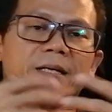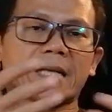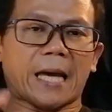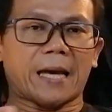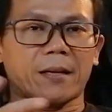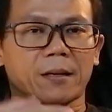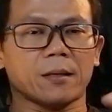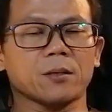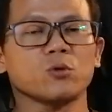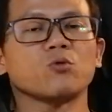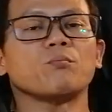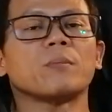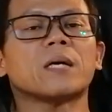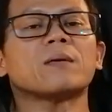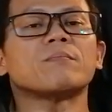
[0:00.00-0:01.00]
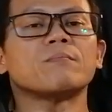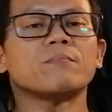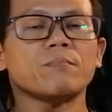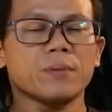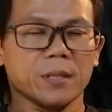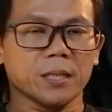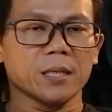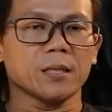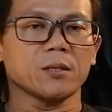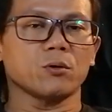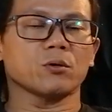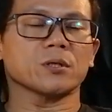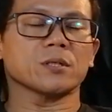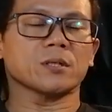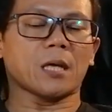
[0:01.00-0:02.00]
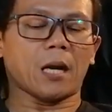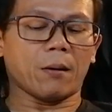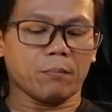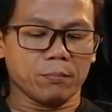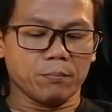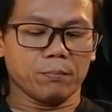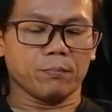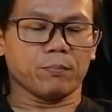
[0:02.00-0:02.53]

Then you may begin your startup